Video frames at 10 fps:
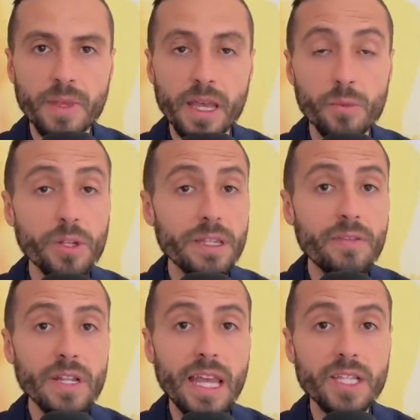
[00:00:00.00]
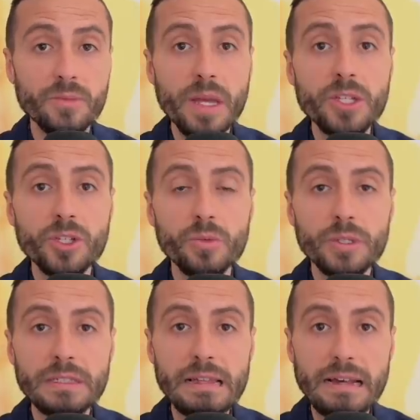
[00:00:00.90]
and what David Gates mentioned
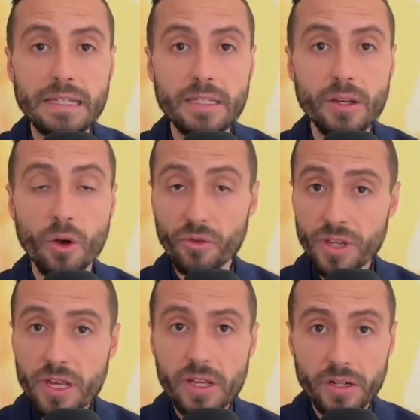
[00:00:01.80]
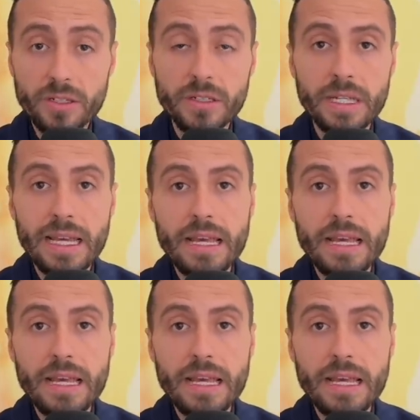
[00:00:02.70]
was that over the years,